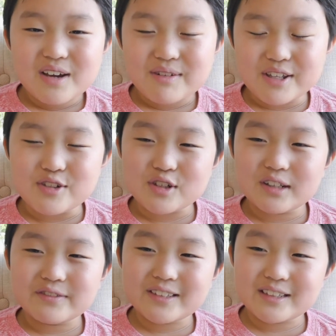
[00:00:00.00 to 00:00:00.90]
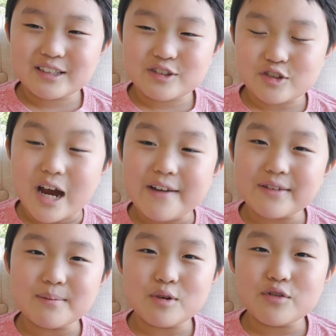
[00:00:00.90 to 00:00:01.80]
We drove to this
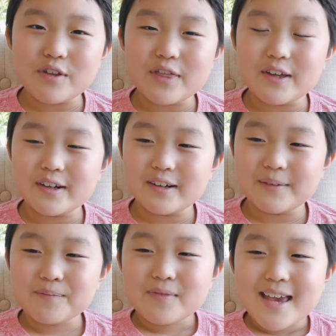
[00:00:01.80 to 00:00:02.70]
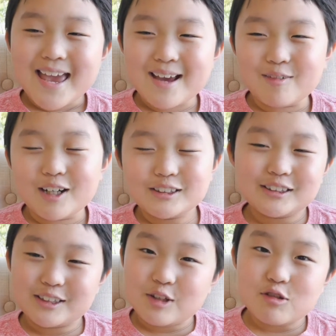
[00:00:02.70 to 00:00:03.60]
drive-in movie theater and watched
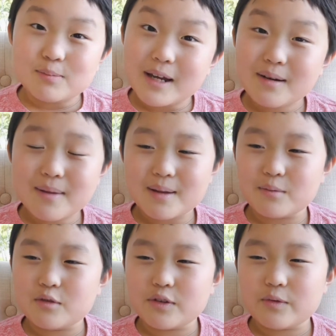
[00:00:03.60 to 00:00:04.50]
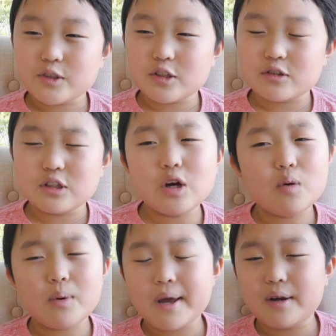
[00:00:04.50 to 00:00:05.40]
the new Spider-Man movie, which is No
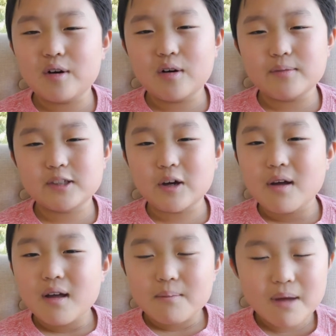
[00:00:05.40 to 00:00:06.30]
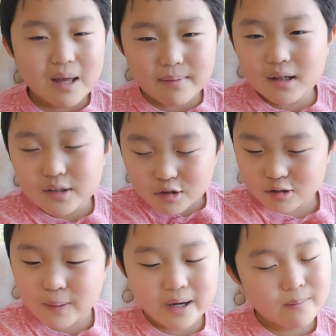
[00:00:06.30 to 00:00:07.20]
Way Home. So maybe a new
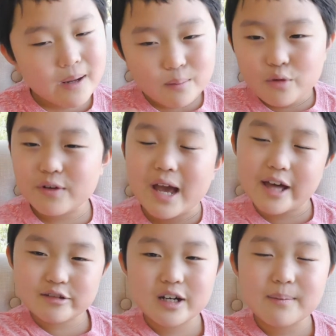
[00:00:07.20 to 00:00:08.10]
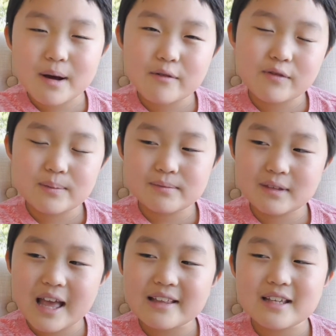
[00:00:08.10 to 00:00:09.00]
Spider-Man movie has come out from
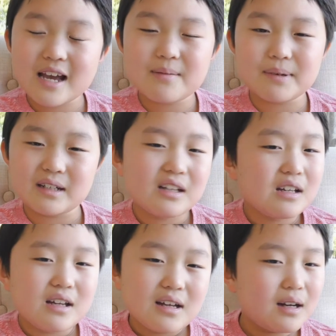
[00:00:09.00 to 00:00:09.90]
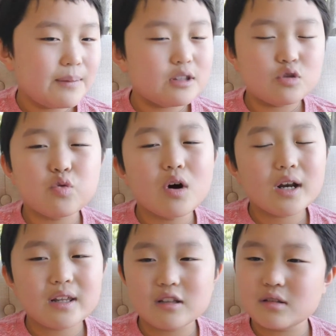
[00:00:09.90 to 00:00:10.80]
that time, but
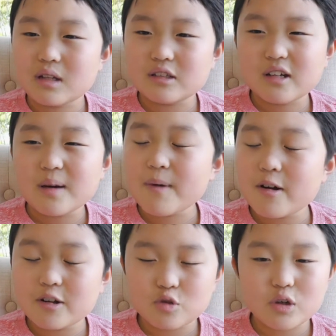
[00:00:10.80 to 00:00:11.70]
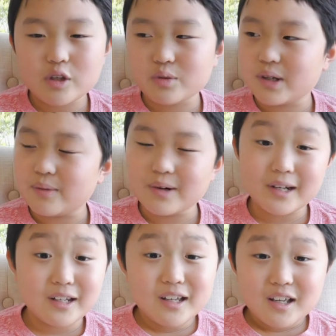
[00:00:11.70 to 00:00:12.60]
it's come out in
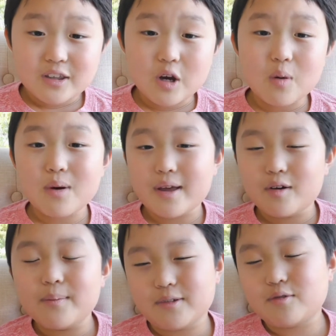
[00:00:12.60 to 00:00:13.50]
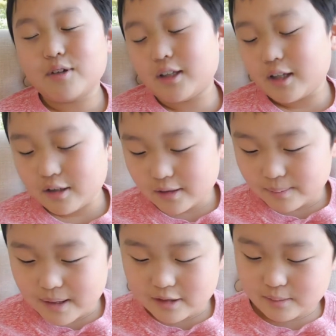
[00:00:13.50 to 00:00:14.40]
2021. No Way Home is really an
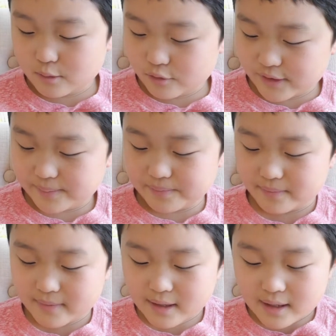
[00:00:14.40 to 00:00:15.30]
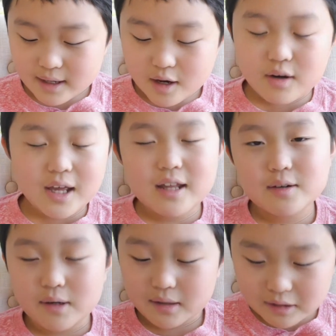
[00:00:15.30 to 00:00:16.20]
amazing movie. Okay,
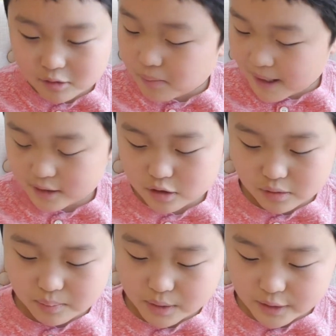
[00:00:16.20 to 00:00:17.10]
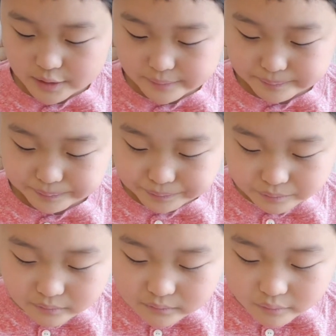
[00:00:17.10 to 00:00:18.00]
anyway, let's go back to the book.
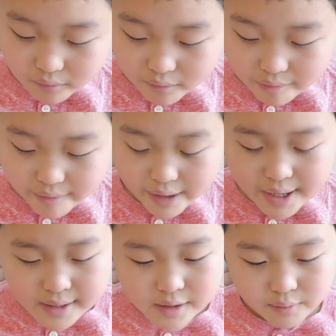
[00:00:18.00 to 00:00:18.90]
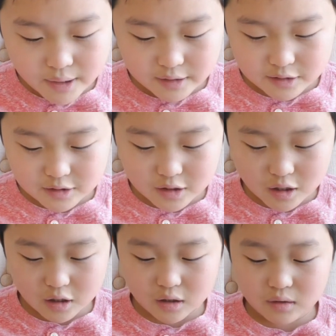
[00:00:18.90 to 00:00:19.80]
Anyway,
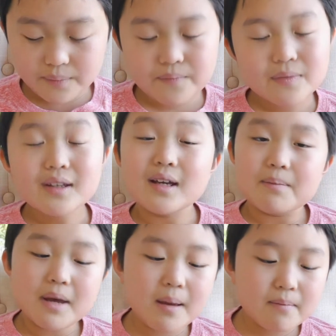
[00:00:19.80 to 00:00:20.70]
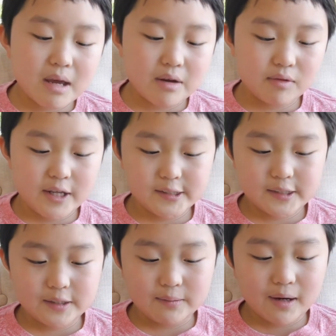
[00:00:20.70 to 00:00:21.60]
so Pinmei
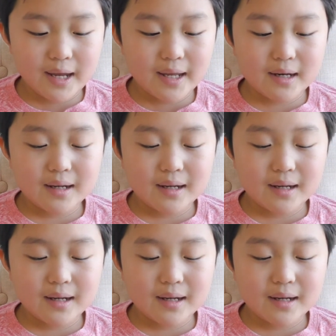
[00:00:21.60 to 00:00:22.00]
rested, right?